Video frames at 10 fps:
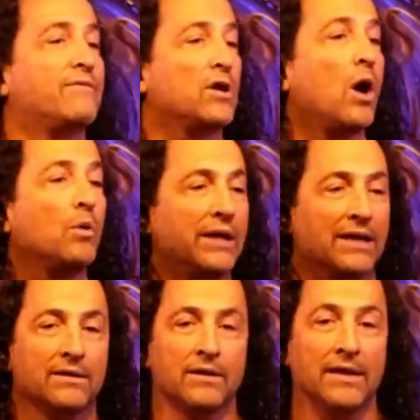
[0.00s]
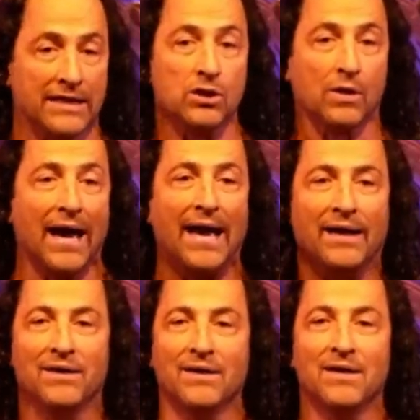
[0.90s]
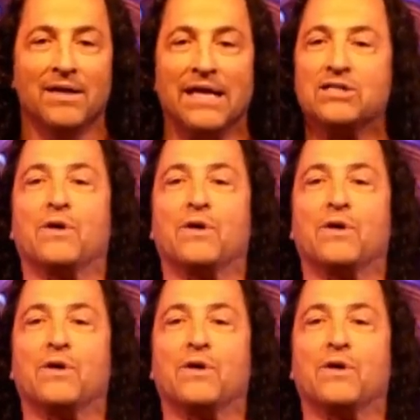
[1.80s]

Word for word: even own it. It's okay. It's